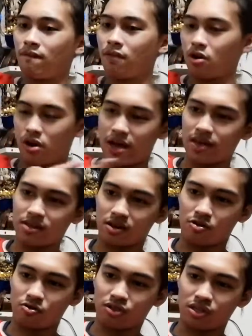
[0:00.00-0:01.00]
collect the
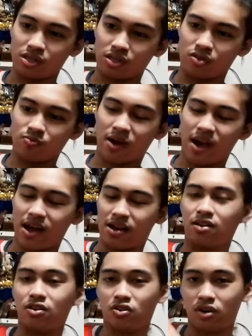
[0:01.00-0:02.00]
OGs,
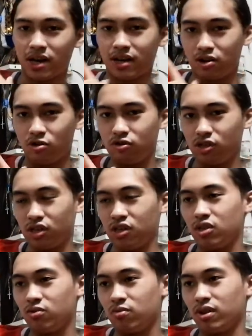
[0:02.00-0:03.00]
man. Collect the
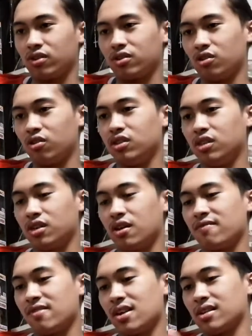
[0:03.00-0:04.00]
OGs because OGs
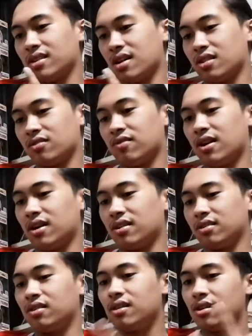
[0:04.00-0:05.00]
are very
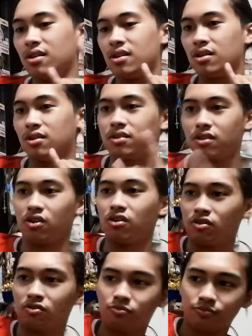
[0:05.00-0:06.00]
satisfying.
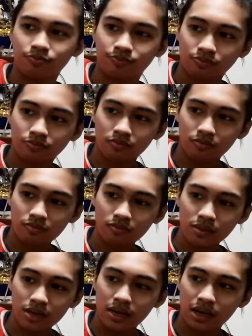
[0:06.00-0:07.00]
So
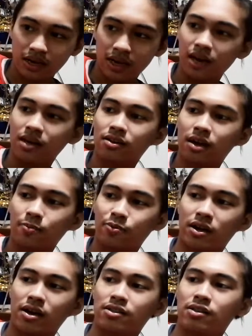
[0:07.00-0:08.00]
again, happy
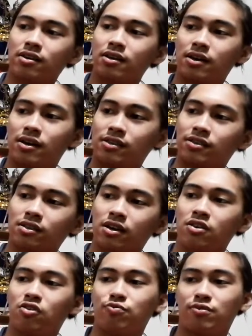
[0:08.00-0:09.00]
hunting, guys. I
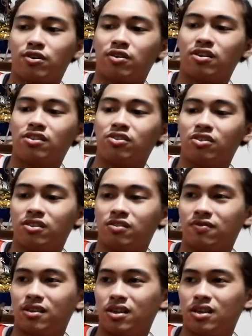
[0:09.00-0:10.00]
hope you all enjoy this
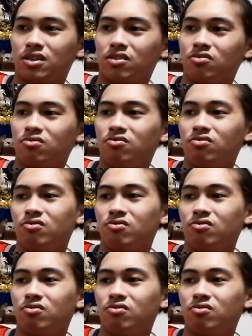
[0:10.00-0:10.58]
video,